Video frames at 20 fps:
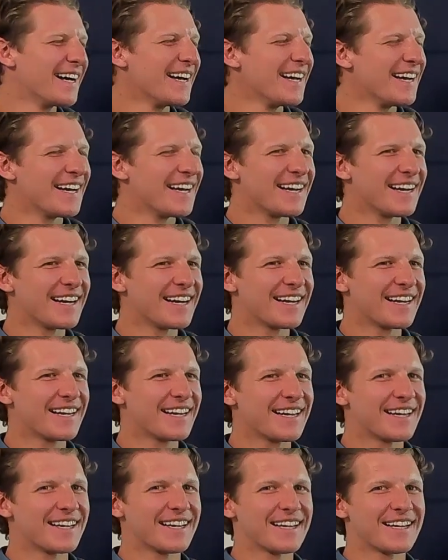
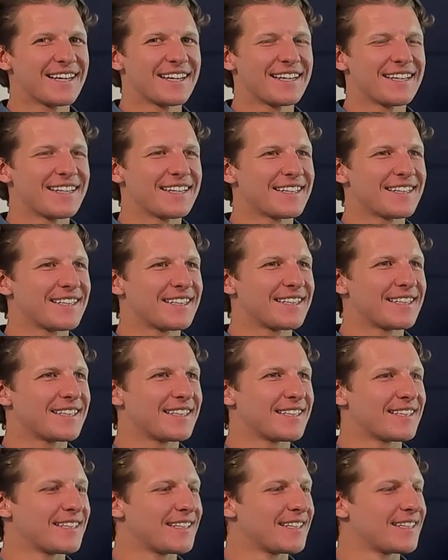
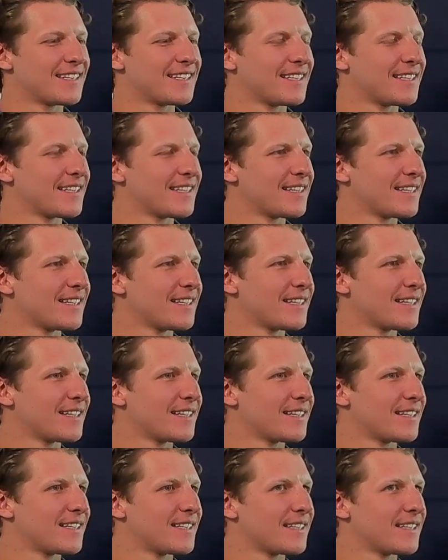
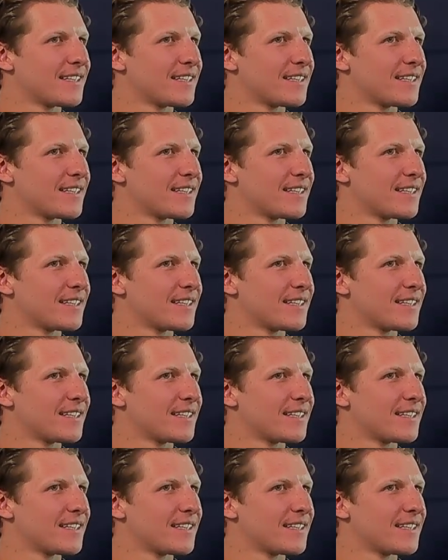[no speech]